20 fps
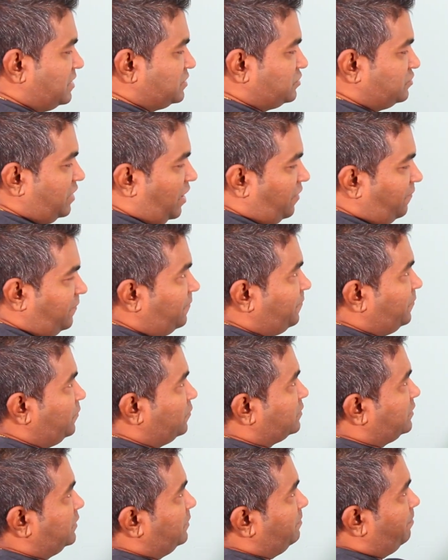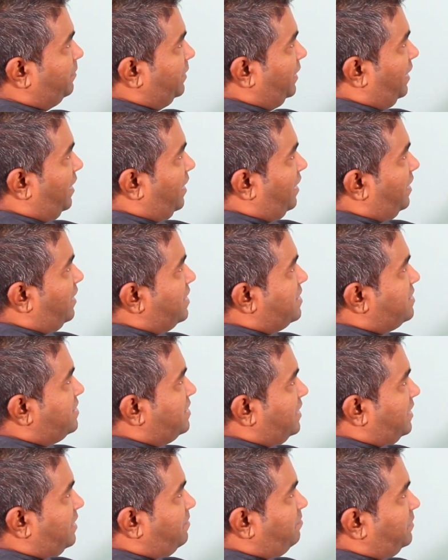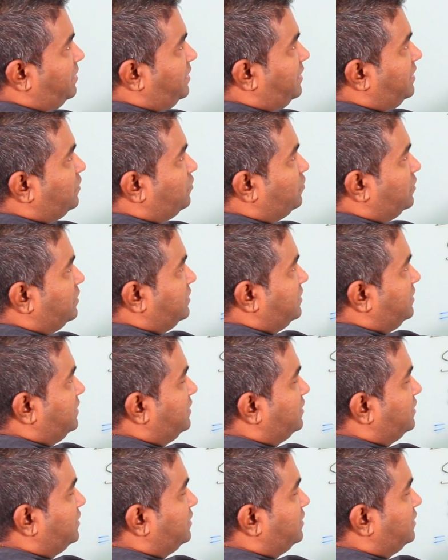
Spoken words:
So now if you compare name equal